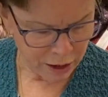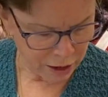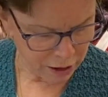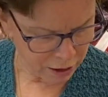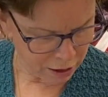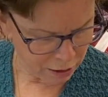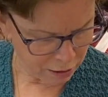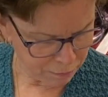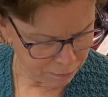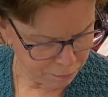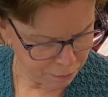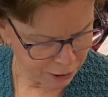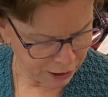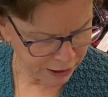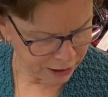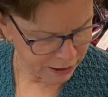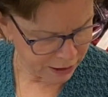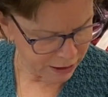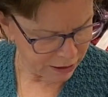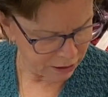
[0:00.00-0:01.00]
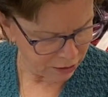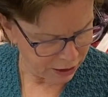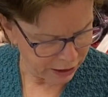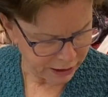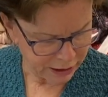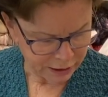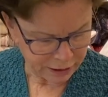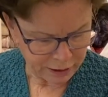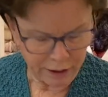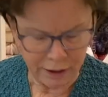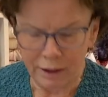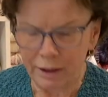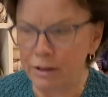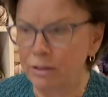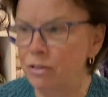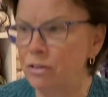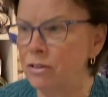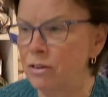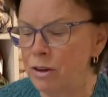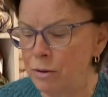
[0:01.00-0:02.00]
But I kind of like it, and
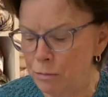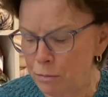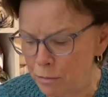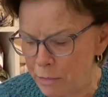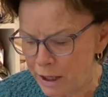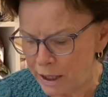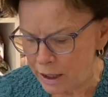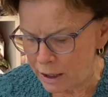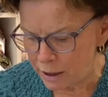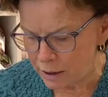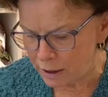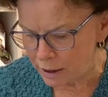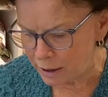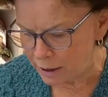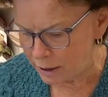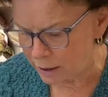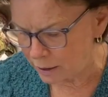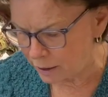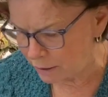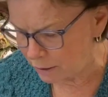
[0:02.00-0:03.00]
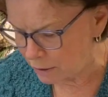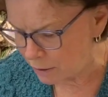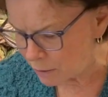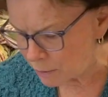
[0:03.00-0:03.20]
it's made in